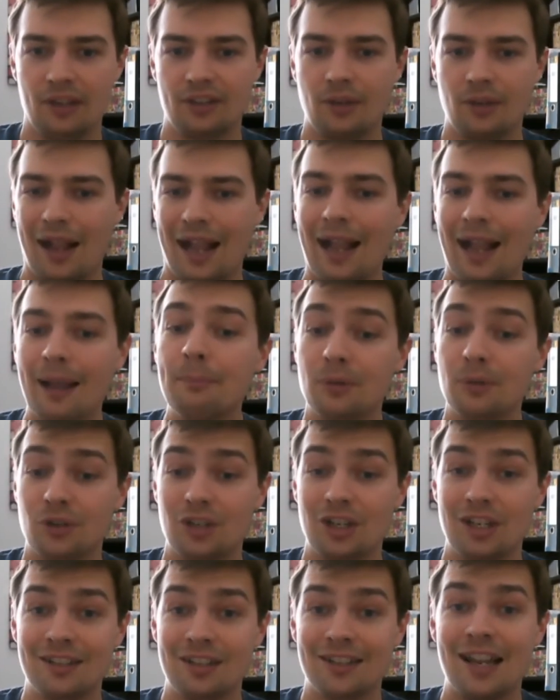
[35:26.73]
so
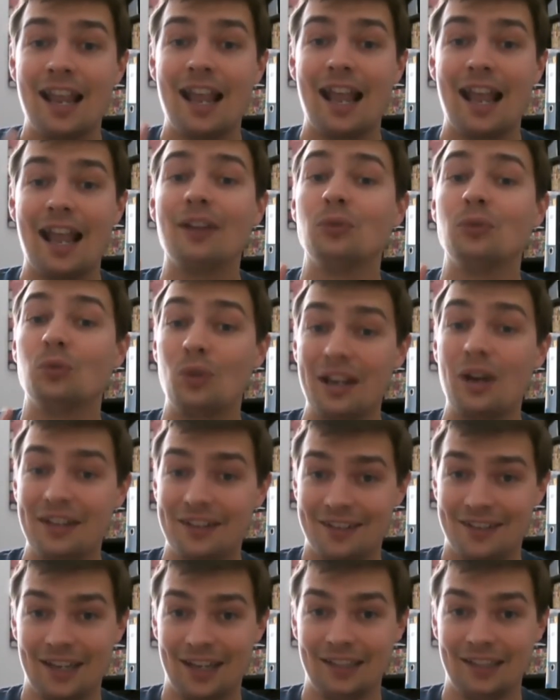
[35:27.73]
ambushes and
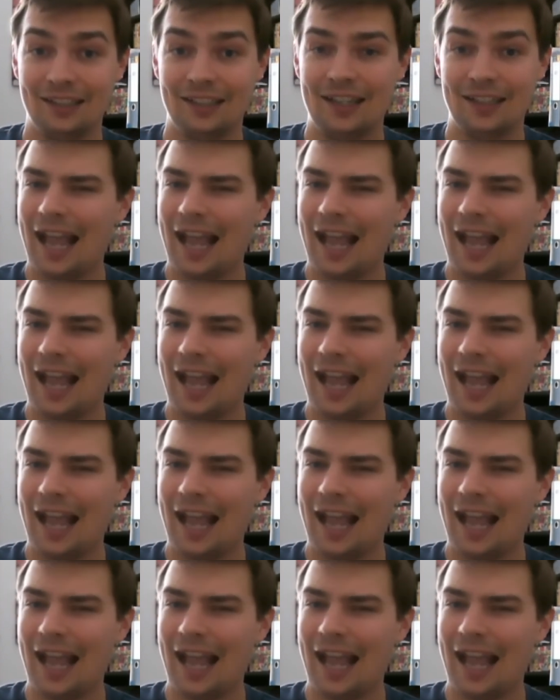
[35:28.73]
resting,